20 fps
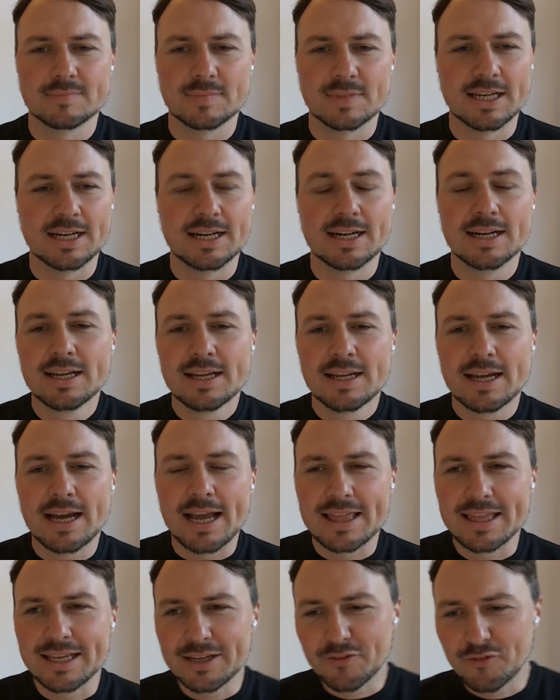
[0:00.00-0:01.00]
Yeah.
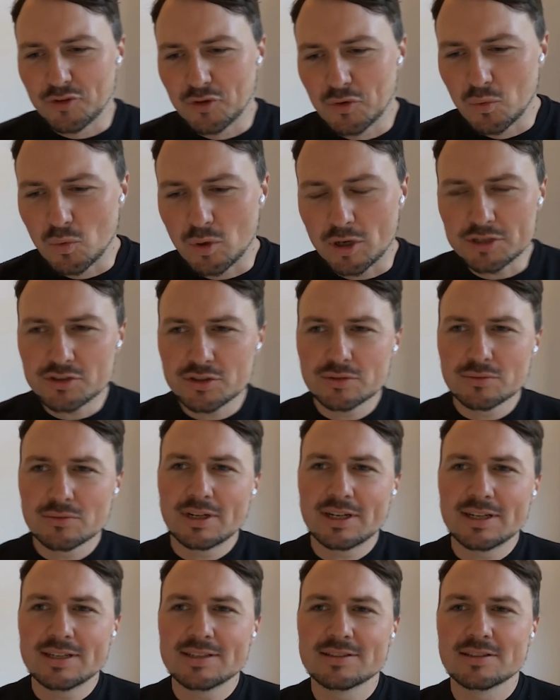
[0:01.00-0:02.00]
I think if you want to
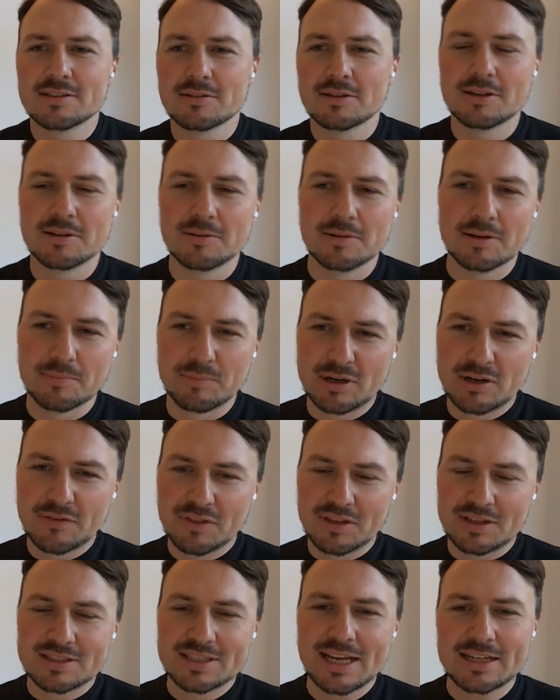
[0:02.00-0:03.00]
rise above
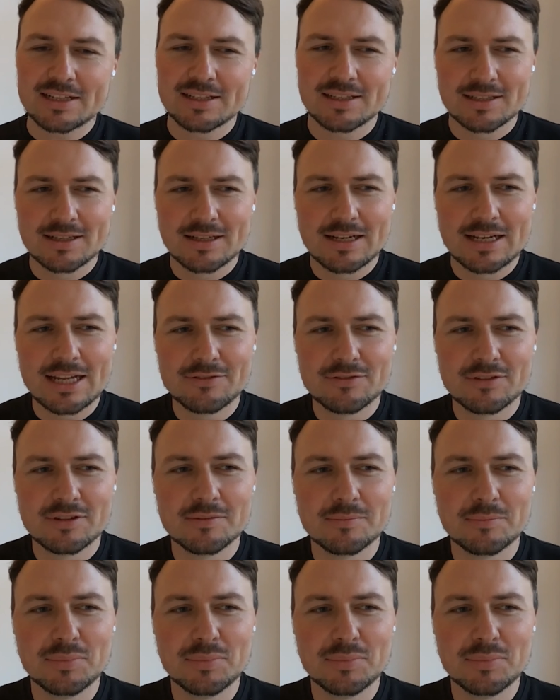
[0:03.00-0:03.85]
the tactical level,